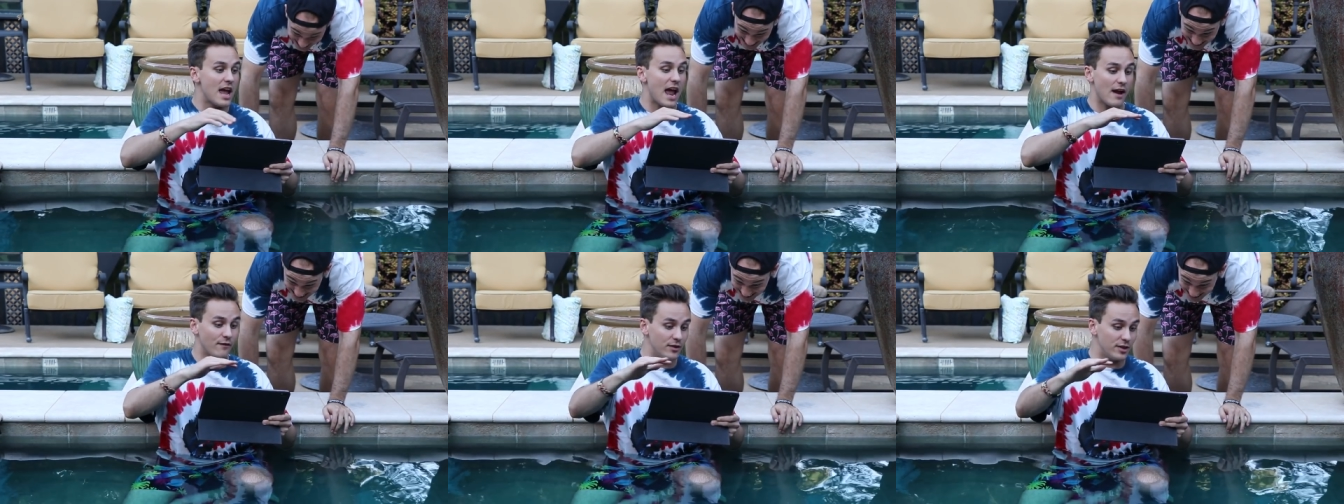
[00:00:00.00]

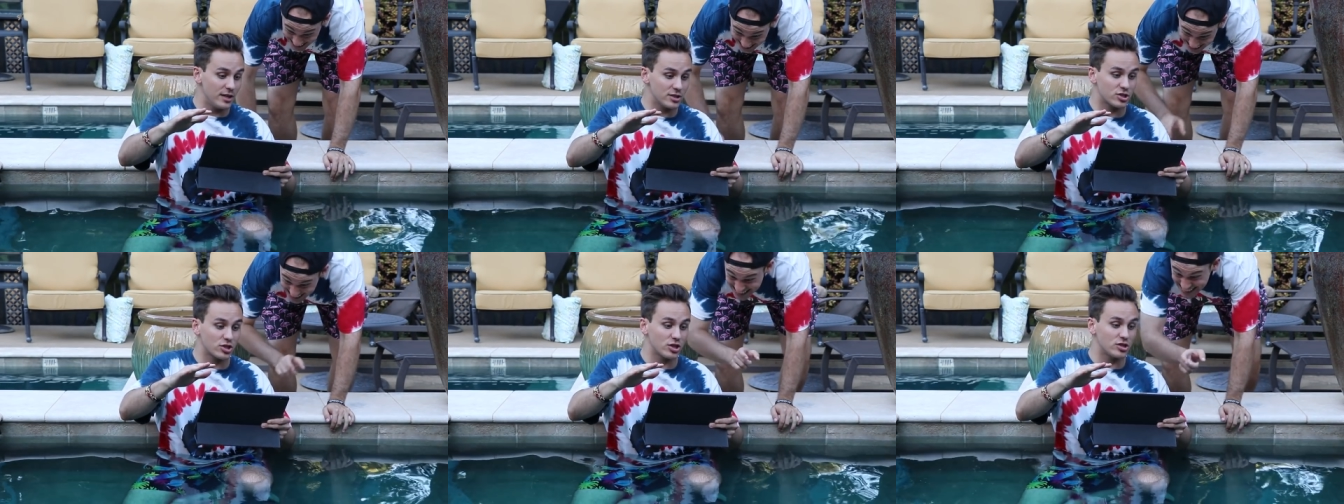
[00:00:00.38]

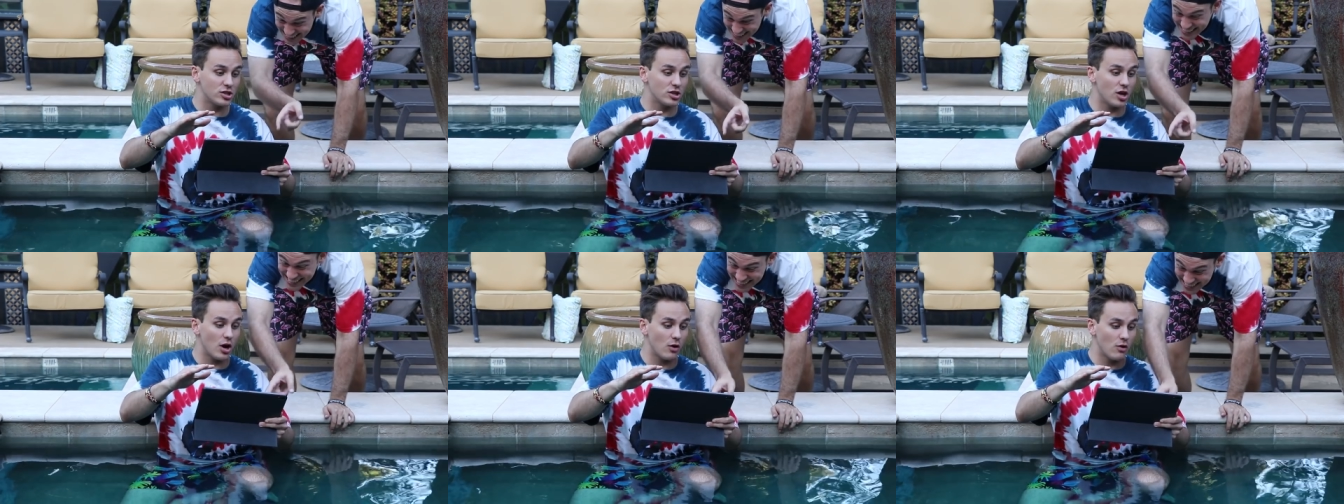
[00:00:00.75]
Everything's good
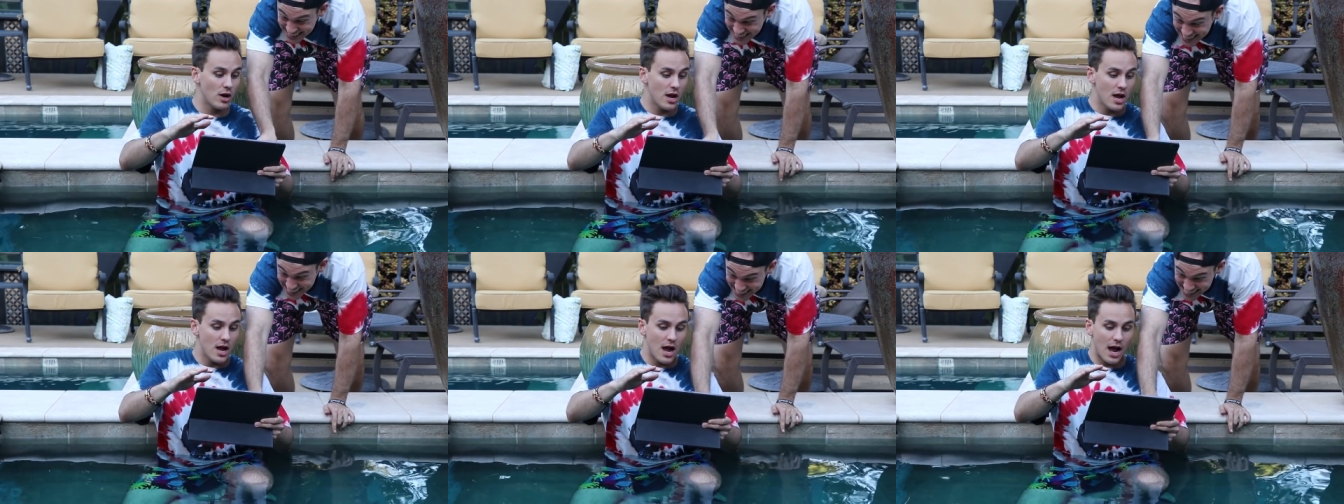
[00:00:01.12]
to go.
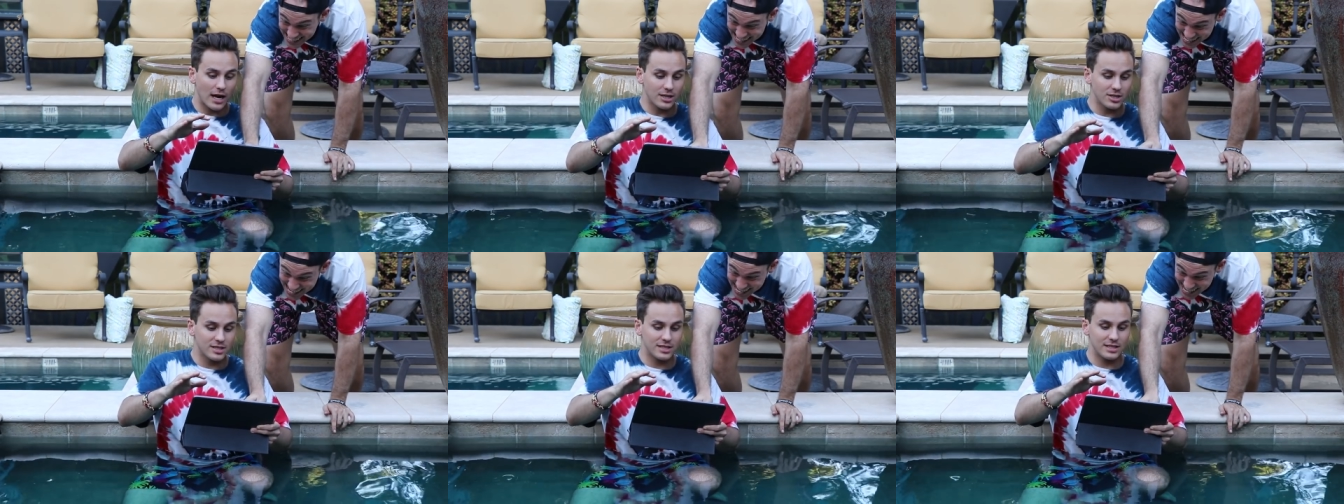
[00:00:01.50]

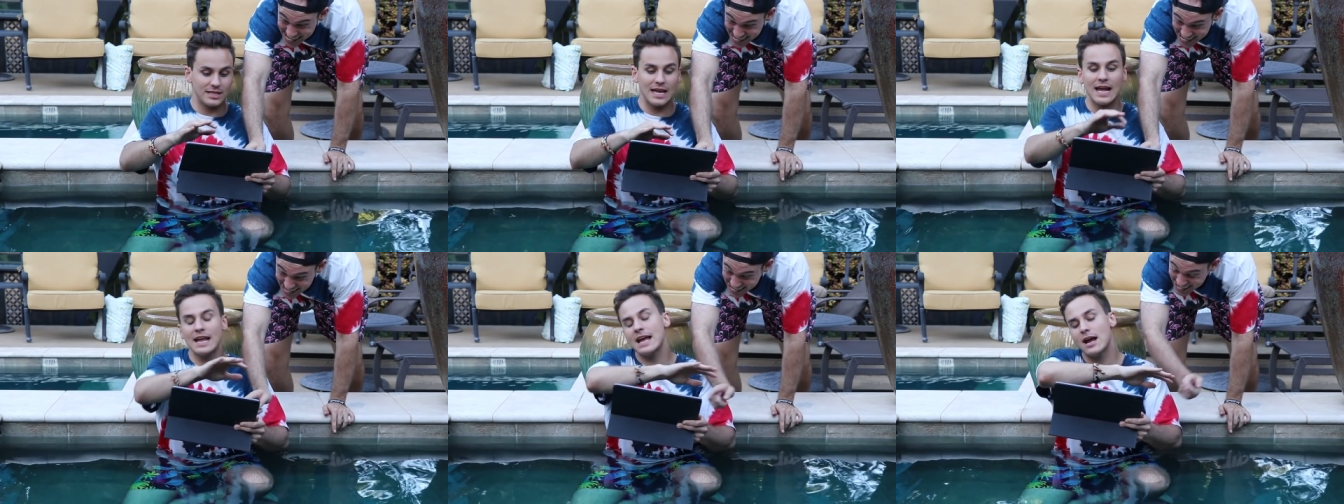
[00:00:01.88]
I just,
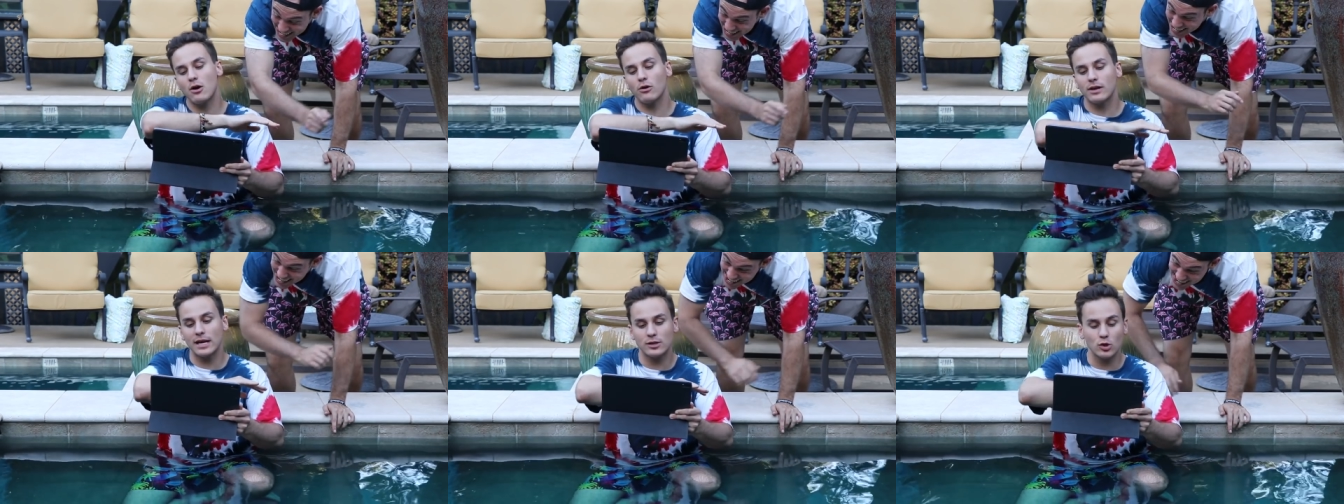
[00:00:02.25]
yeah,
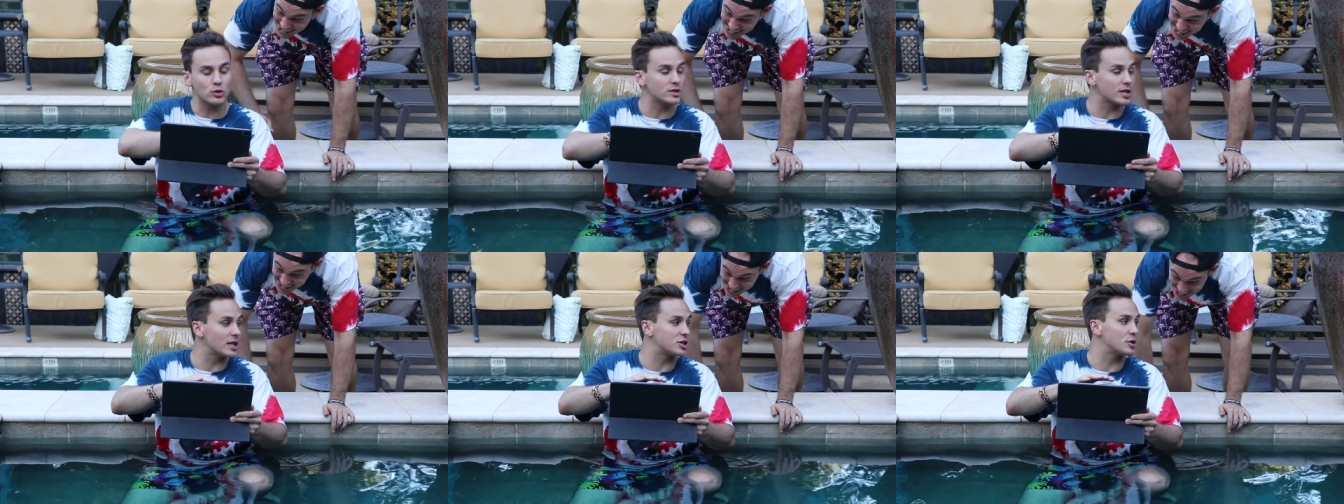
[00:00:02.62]
yeah, okay,
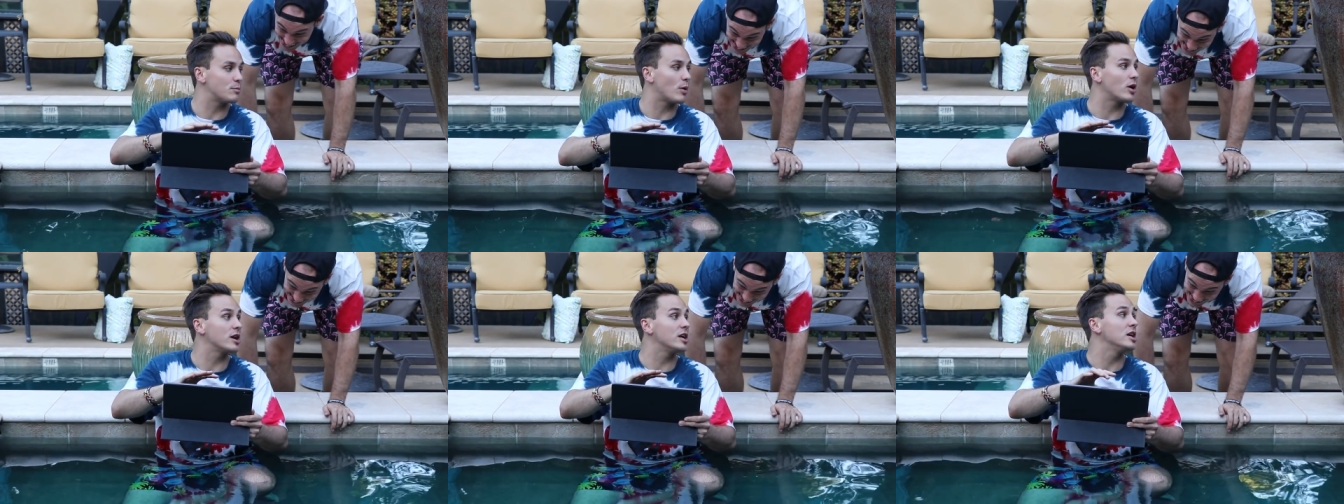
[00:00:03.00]
don't touch
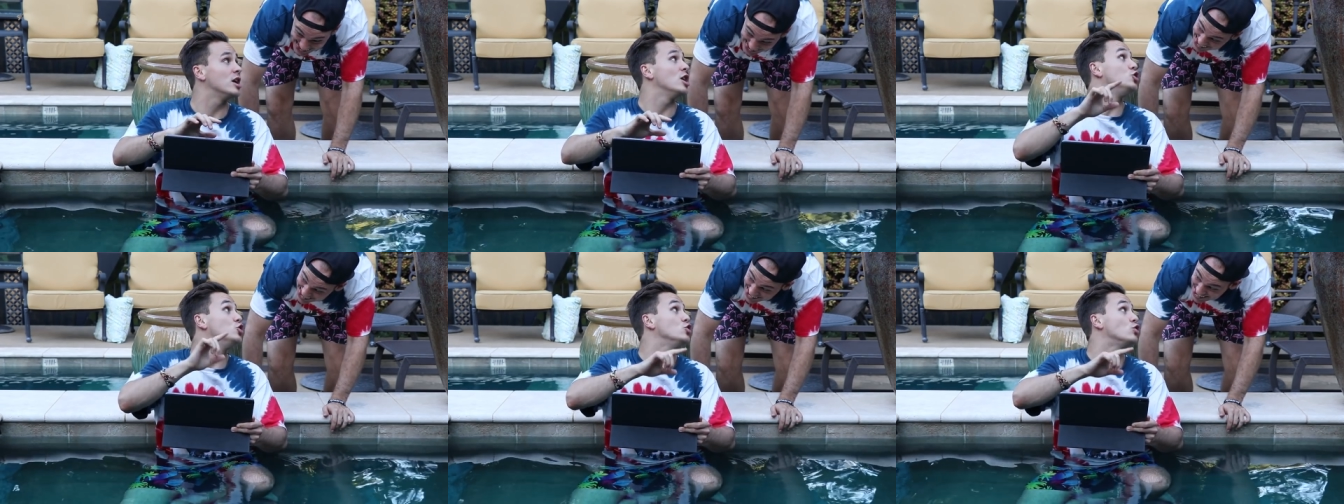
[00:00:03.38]
it, Barney.
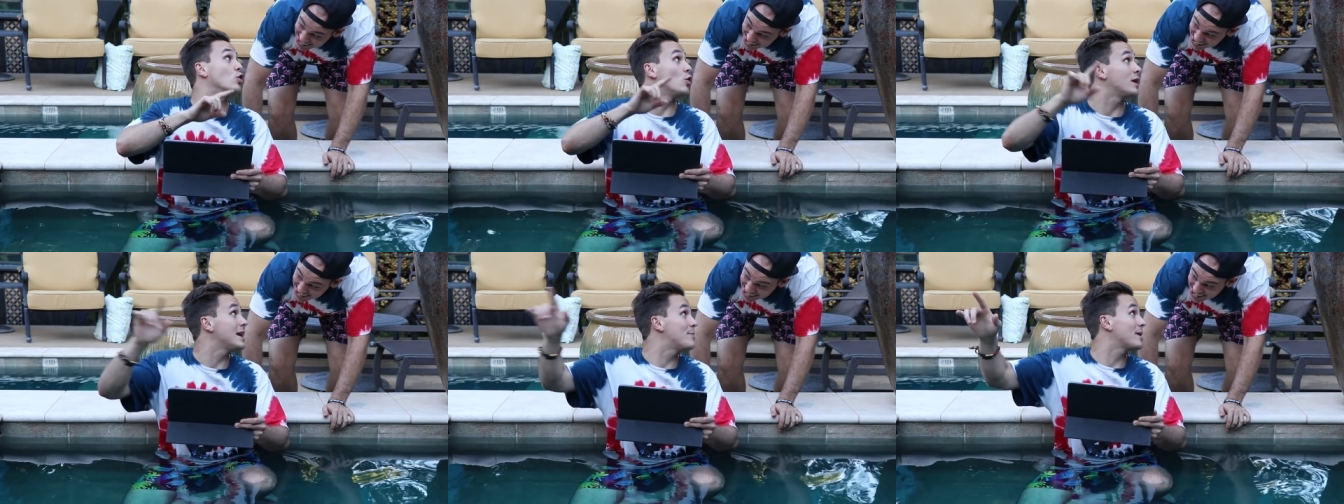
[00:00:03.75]
You
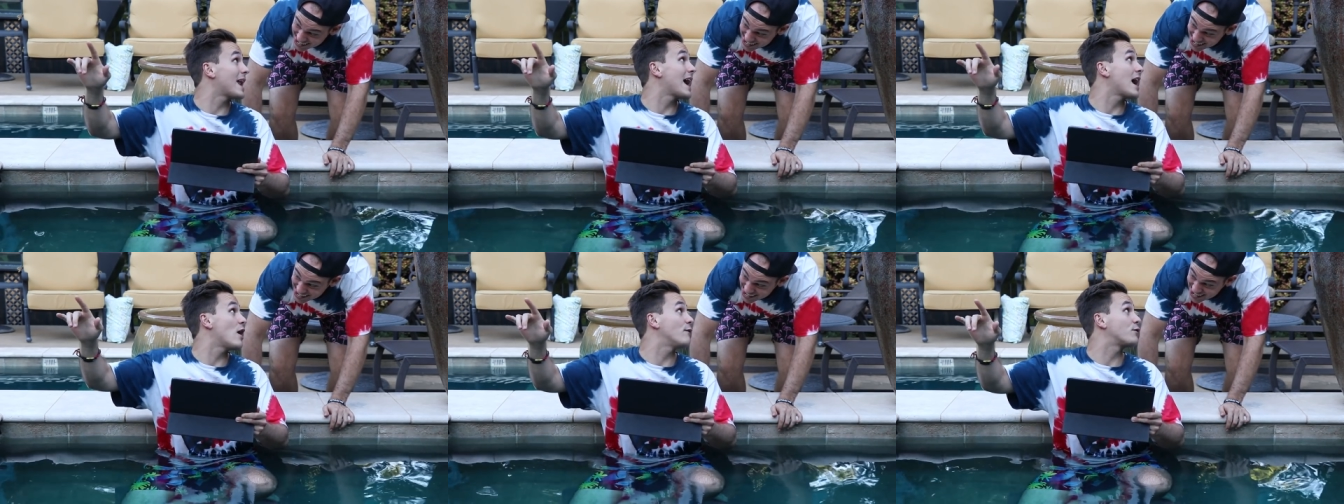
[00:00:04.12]
go keep an
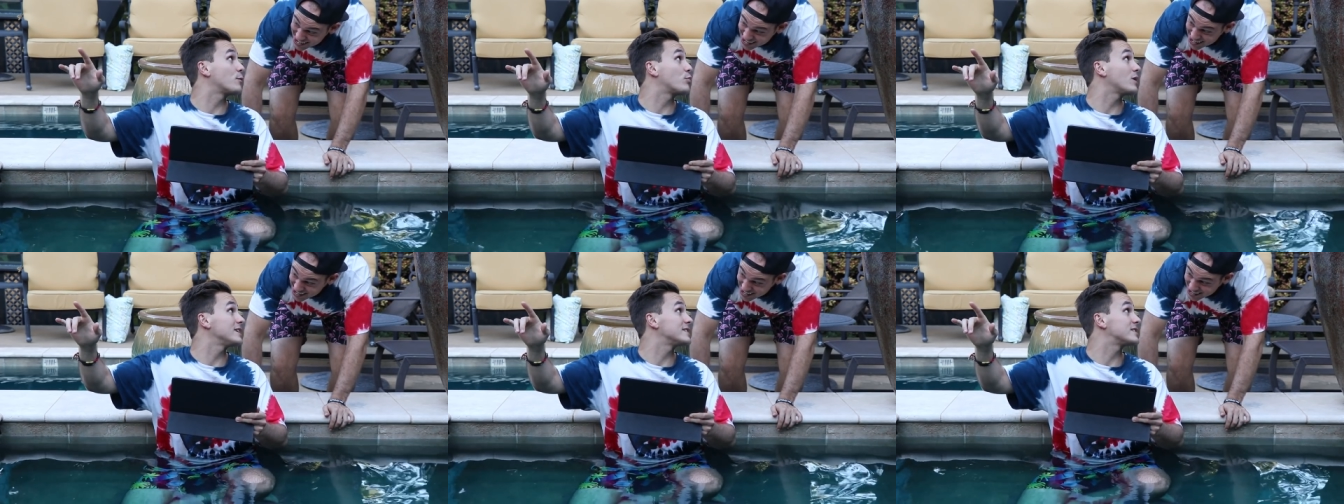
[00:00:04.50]
eye out for
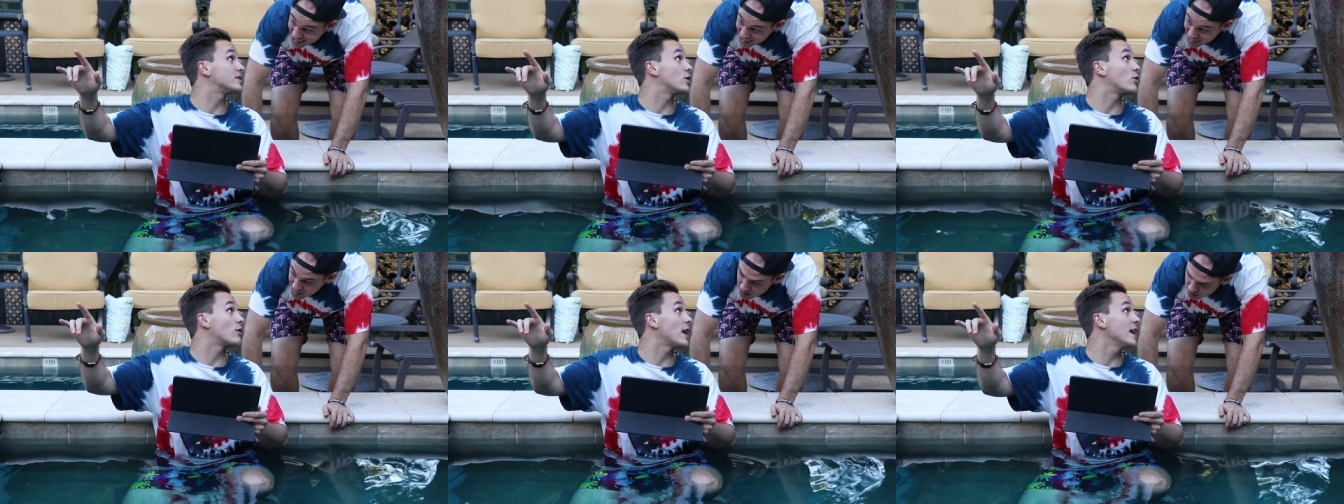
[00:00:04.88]

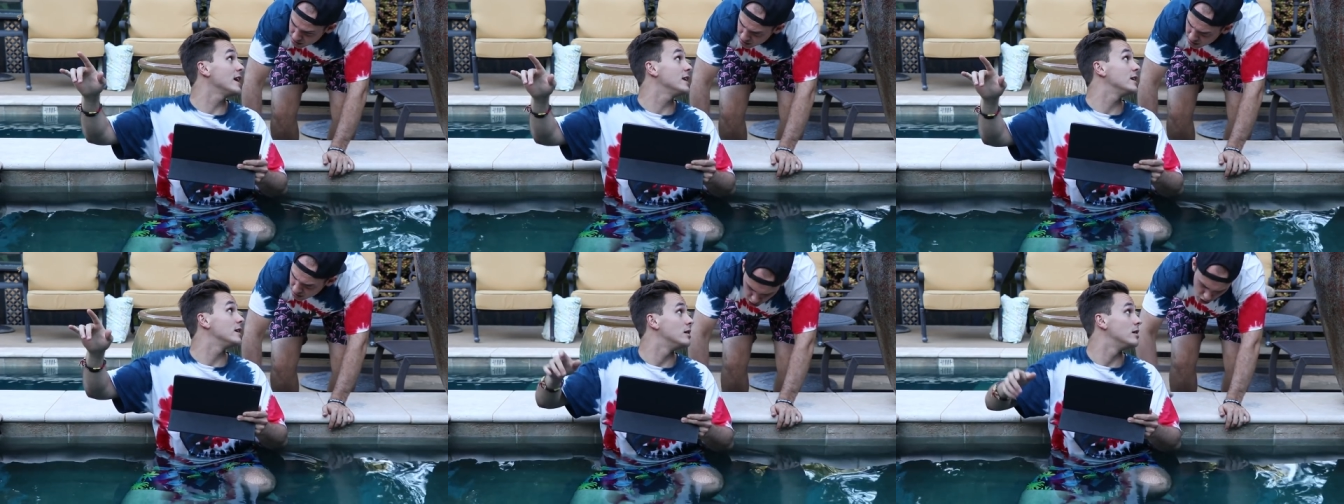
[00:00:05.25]
Preston, all right?